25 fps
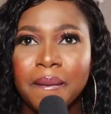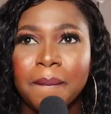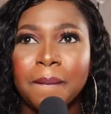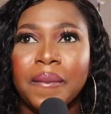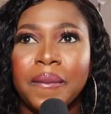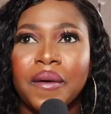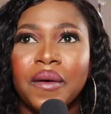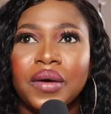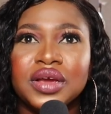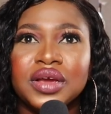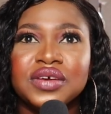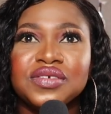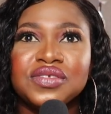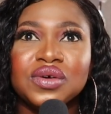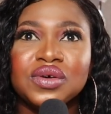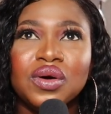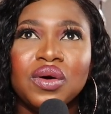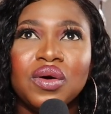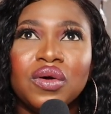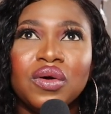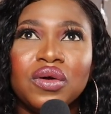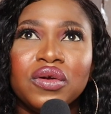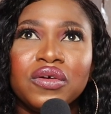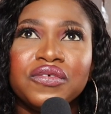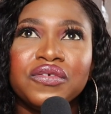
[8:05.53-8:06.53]
But it's
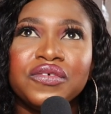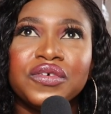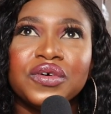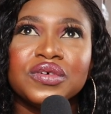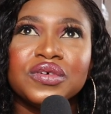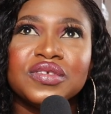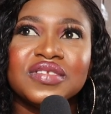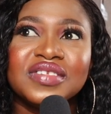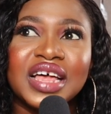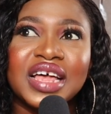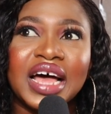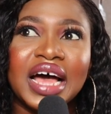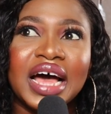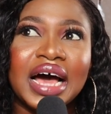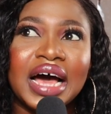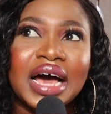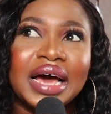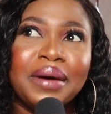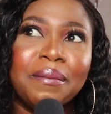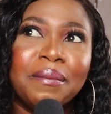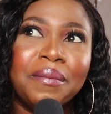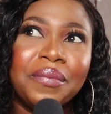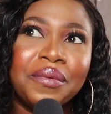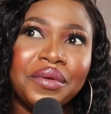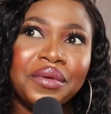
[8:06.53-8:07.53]
not all of us that
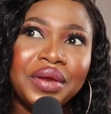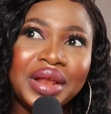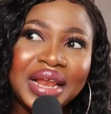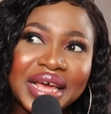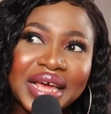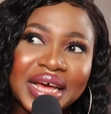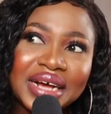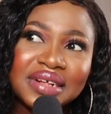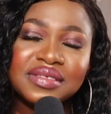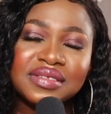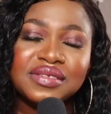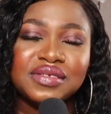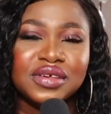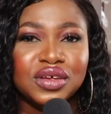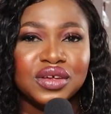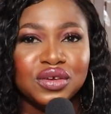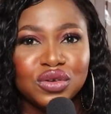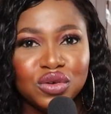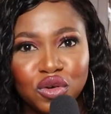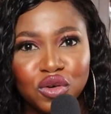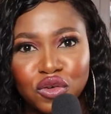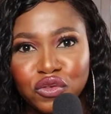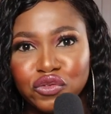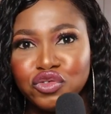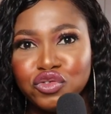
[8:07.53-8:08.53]
are brilliant
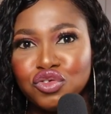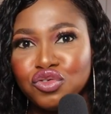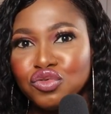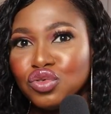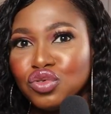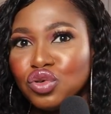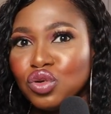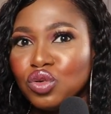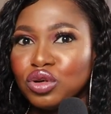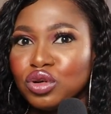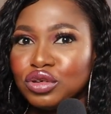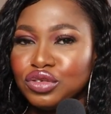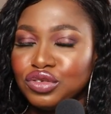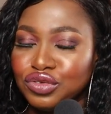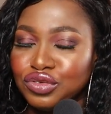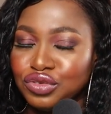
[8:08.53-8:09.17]
enough to know what